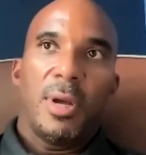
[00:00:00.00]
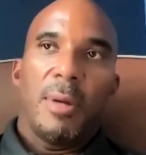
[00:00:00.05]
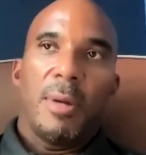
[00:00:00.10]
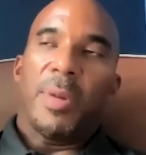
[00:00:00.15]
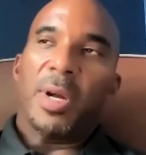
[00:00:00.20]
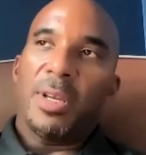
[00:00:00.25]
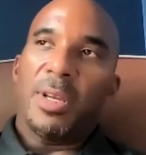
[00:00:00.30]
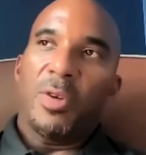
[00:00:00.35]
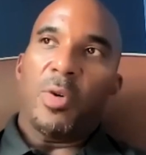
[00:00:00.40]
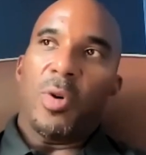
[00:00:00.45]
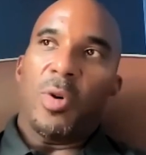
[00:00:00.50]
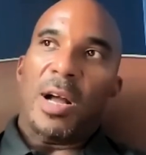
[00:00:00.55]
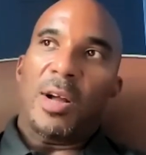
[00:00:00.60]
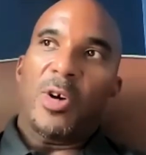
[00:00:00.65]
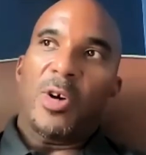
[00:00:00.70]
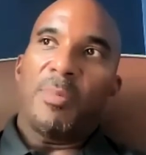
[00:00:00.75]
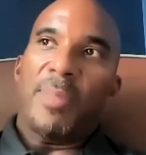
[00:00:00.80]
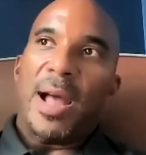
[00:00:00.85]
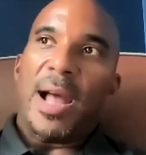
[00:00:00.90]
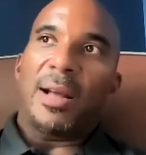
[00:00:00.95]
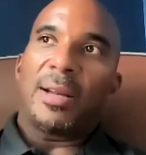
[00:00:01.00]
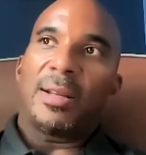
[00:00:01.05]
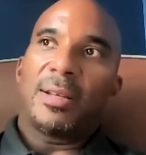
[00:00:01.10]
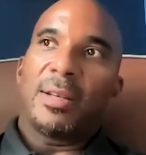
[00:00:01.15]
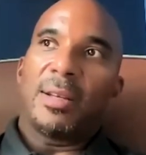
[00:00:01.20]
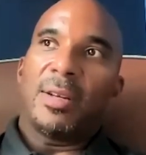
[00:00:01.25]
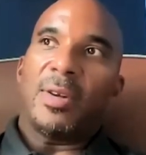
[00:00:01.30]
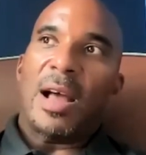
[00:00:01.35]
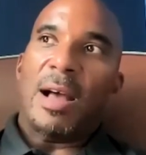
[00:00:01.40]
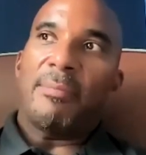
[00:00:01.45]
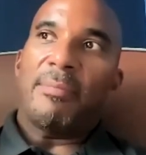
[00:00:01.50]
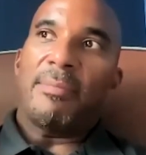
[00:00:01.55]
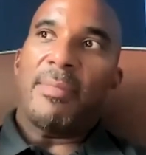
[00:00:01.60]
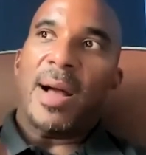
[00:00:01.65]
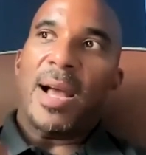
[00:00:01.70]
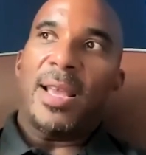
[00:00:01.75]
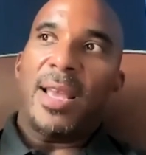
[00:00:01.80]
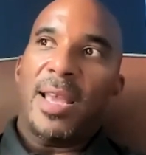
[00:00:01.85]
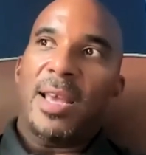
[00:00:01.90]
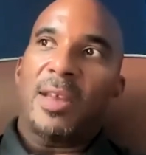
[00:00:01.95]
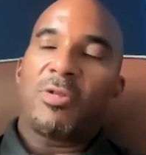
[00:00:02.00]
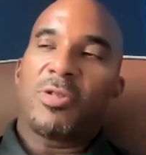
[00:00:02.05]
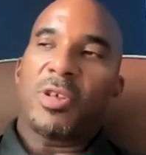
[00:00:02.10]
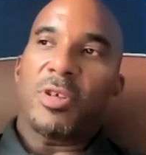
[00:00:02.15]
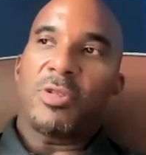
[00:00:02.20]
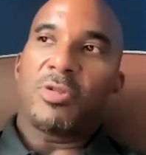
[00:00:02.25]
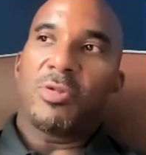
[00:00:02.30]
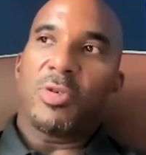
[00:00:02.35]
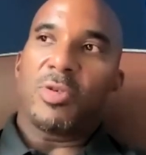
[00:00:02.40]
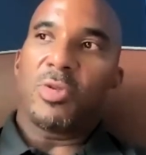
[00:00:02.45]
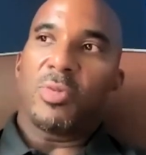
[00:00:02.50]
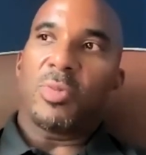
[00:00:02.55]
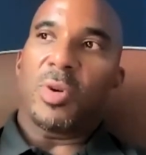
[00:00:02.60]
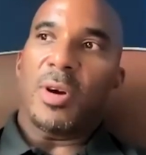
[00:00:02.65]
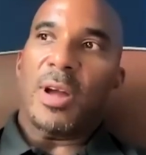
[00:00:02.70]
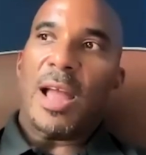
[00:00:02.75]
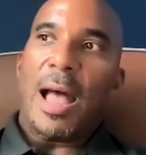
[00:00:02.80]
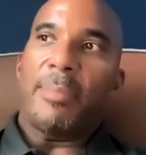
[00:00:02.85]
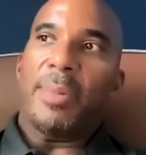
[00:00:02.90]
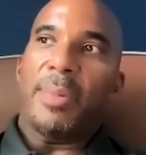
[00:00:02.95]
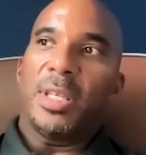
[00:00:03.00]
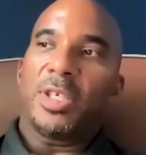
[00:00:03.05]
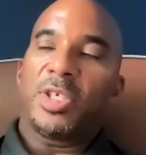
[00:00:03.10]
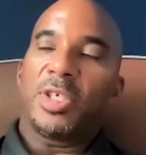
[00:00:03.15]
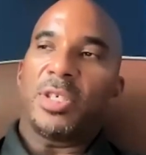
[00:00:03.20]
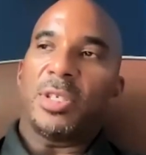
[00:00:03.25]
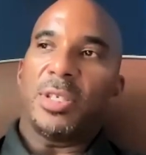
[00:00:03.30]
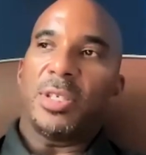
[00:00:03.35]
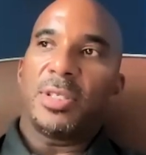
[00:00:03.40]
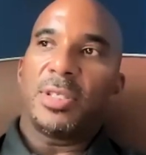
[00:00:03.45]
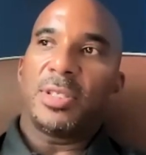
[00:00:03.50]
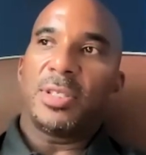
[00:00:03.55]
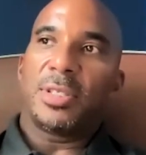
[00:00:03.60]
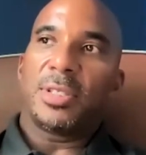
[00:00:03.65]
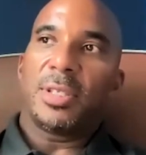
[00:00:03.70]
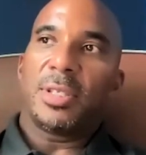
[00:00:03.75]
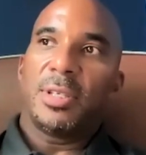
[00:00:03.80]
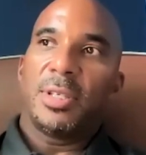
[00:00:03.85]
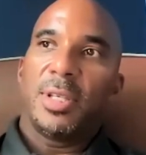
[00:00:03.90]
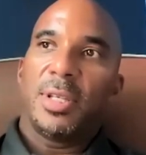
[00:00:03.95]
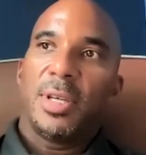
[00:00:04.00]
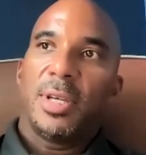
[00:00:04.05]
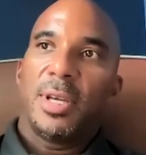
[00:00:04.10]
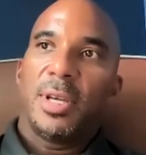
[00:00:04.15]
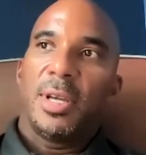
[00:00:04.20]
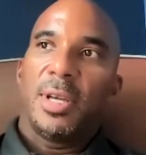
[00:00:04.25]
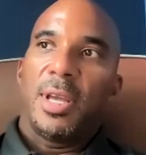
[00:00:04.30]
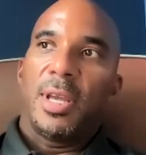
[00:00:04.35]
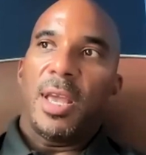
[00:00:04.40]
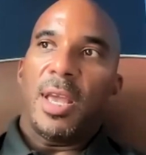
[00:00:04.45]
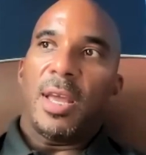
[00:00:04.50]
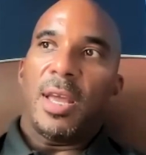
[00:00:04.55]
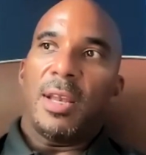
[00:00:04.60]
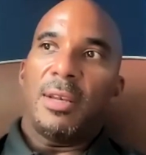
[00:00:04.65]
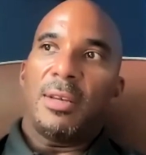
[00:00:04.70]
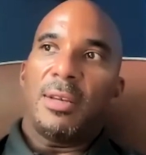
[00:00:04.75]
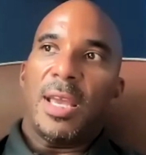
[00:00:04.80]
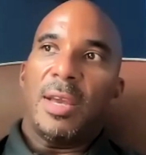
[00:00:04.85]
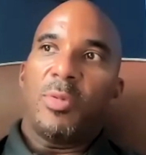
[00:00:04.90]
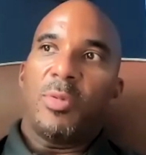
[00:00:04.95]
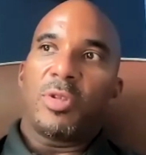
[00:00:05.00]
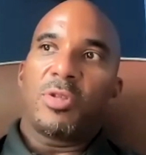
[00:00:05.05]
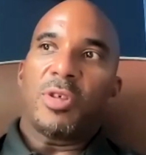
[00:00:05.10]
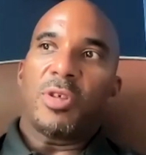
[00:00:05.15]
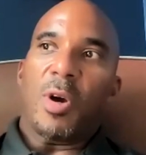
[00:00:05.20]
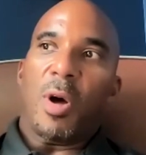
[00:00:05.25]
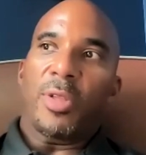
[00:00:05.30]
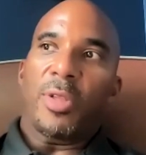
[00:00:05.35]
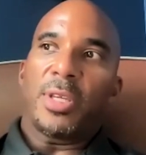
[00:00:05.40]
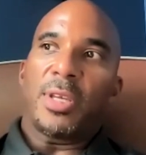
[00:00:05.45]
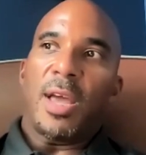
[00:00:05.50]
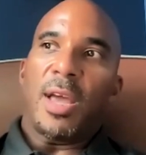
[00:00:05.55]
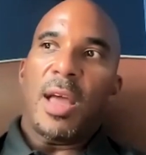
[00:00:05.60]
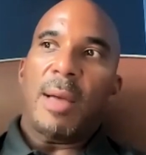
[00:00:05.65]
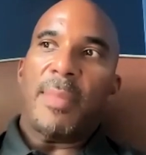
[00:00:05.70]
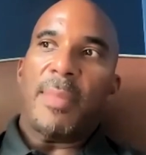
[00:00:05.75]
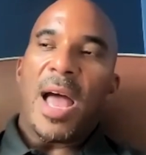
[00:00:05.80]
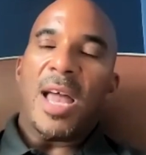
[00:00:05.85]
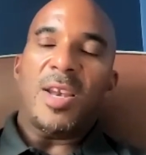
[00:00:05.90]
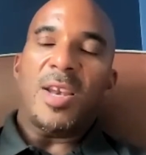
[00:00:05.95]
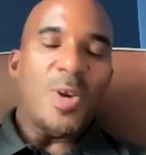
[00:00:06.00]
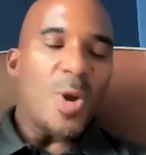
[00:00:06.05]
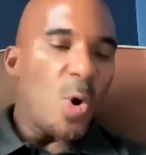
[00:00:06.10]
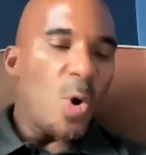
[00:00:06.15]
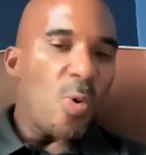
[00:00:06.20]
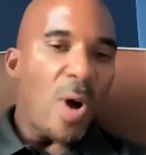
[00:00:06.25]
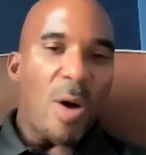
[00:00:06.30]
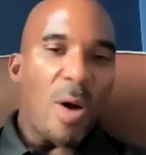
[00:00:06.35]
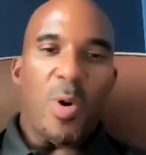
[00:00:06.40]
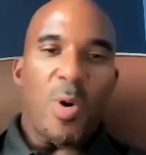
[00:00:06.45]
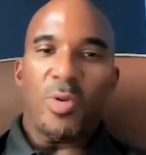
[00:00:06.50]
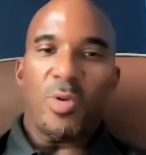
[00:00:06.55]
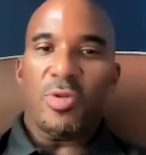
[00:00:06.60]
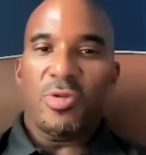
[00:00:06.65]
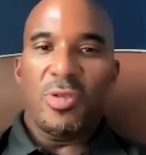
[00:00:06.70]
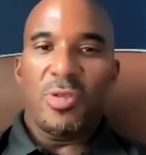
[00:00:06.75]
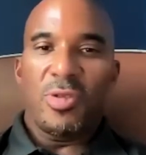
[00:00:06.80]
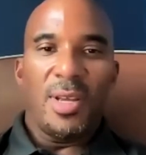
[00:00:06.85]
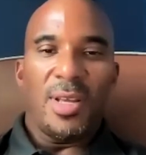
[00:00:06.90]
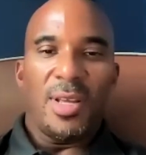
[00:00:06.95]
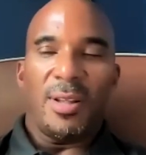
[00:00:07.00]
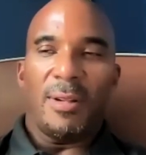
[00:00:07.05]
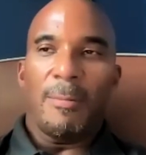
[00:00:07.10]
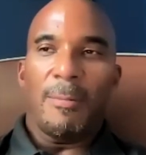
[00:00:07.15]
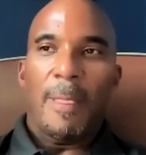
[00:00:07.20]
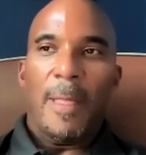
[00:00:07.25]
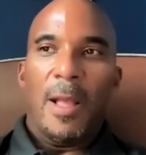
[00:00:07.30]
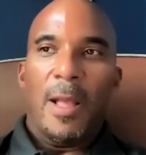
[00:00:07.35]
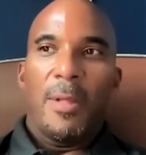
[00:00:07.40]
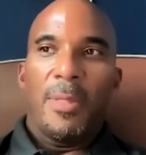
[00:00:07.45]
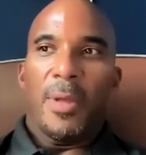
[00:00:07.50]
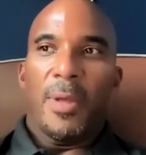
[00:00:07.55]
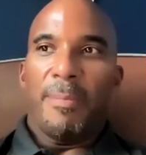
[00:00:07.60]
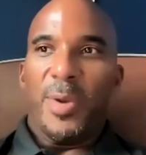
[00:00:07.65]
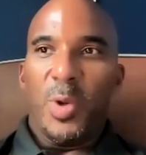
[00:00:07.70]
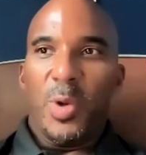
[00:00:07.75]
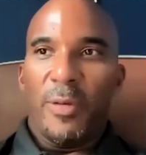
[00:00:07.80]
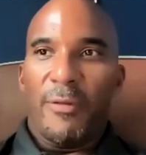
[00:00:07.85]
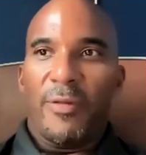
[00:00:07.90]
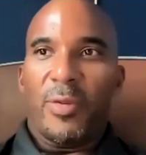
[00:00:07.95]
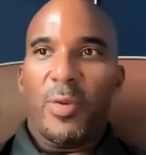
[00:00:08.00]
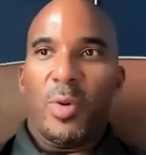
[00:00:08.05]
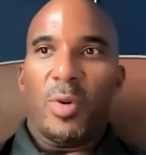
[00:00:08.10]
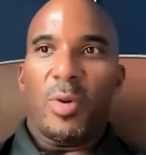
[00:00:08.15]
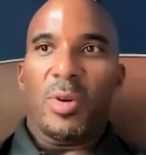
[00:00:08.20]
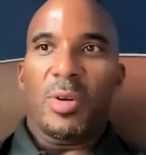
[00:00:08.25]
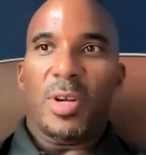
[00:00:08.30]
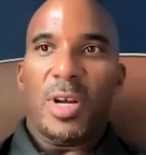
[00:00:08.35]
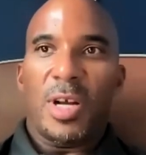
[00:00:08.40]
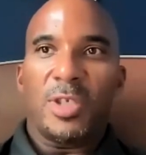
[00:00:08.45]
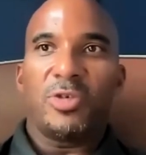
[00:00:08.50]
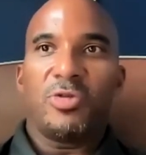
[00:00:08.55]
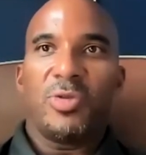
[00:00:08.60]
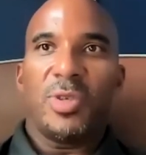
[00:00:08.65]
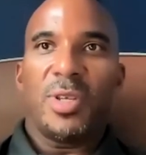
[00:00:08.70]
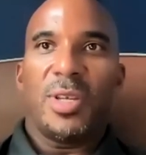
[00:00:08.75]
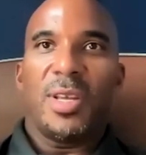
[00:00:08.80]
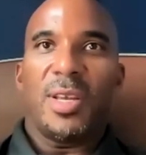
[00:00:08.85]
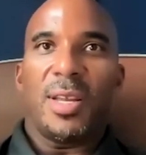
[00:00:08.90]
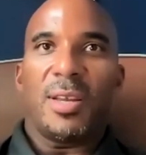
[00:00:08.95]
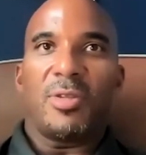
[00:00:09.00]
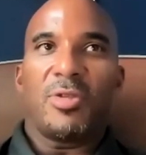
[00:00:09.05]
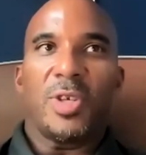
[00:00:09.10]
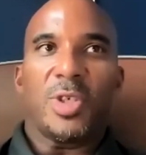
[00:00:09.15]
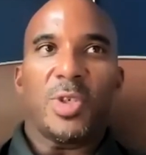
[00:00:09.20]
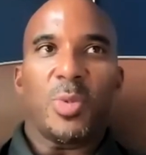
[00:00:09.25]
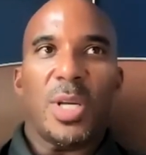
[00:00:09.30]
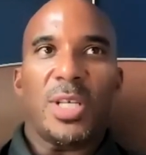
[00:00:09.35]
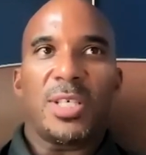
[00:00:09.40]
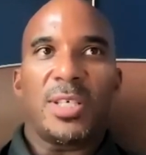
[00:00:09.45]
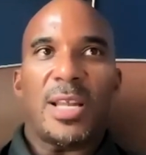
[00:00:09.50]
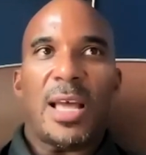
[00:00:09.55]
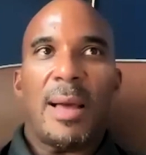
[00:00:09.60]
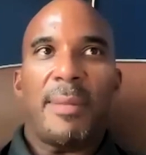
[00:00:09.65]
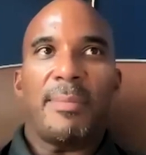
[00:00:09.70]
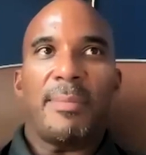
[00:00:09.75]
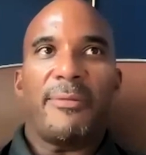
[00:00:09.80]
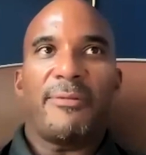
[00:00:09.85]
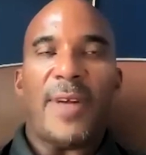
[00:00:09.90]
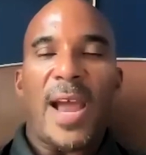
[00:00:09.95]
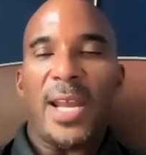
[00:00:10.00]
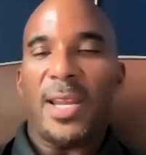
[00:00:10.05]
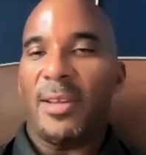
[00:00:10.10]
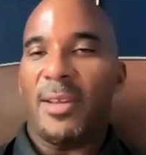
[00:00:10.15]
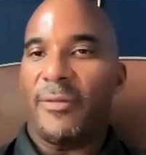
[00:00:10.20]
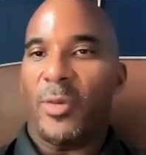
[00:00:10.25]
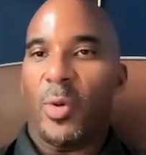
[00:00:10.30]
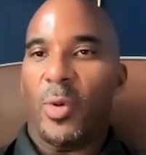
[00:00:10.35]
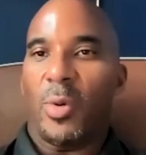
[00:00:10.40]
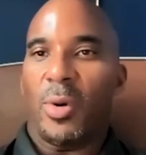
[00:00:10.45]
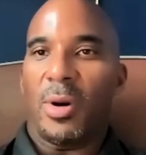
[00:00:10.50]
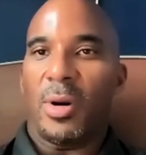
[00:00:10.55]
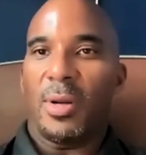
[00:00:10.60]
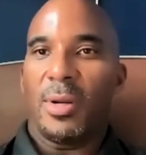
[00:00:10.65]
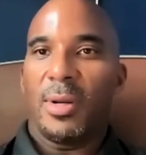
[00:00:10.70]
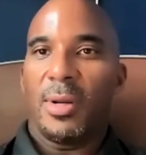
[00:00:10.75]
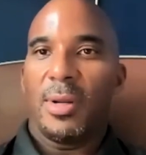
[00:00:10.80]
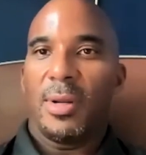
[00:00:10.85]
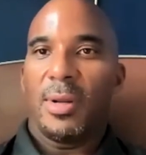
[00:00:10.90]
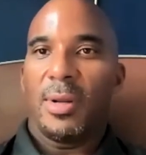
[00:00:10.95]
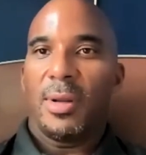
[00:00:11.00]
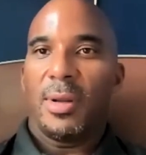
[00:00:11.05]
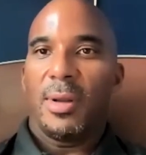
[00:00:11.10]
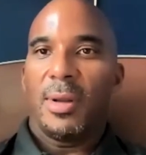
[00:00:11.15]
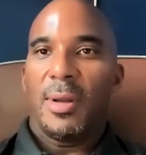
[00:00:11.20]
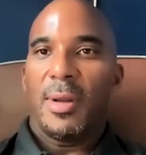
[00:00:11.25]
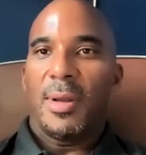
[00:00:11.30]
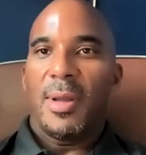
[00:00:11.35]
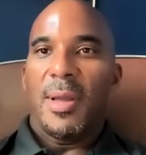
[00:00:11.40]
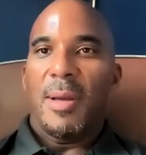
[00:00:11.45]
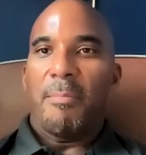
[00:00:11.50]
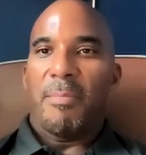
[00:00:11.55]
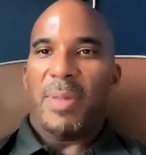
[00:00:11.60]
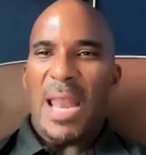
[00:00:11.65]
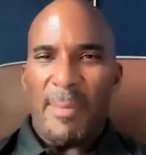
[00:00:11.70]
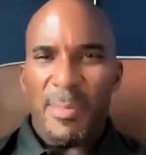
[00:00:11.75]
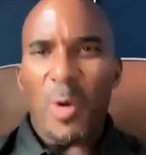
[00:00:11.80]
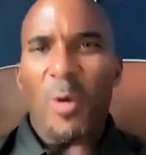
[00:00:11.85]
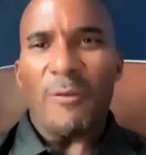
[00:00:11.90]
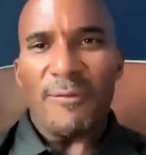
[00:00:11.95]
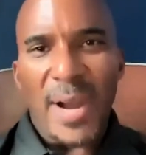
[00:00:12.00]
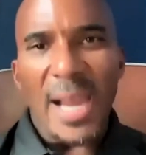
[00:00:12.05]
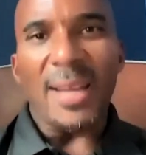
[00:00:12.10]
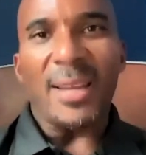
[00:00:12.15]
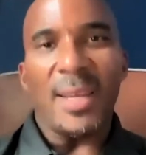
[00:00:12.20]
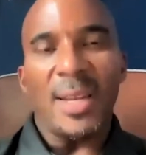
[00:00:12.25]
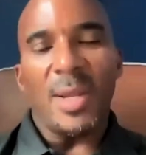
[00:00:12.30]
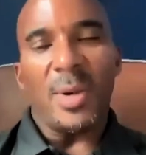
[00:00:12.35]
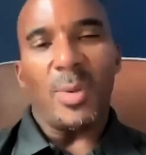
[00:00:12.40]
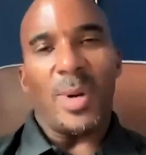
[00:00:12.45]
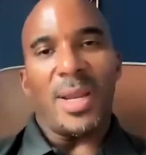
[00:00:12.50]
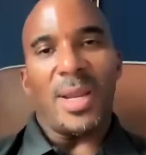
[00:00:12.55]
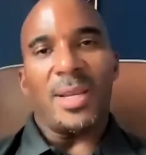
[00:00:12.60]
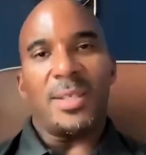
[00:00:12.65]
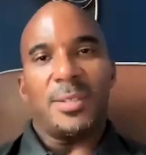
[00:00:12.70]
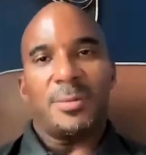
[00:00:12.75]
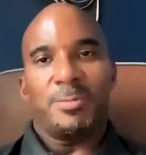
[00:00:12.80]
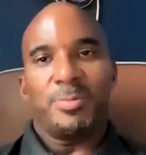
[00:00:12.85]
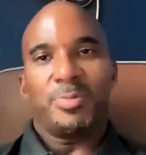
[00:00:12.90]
But, I go back, my ancestors were abolitionists, and they would say all the time, I know I won't see the beautiful country and situation I'm fighting for, but I'm going to fight anyway.